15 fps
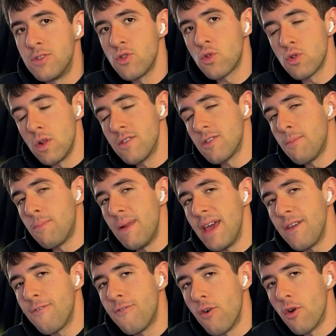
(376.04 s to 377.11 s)
but you could also
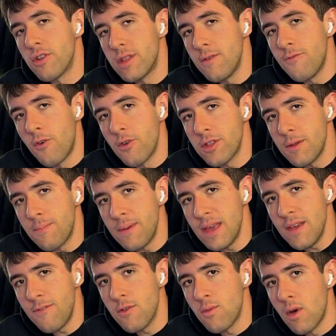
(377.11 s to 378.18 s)
play fourteen forty
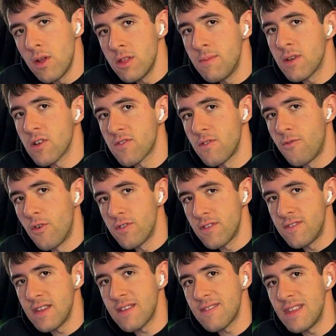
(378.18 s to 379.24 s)
P if you want, because the forty
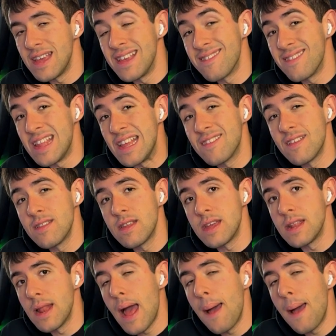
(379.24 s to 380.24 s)
sixty is decent in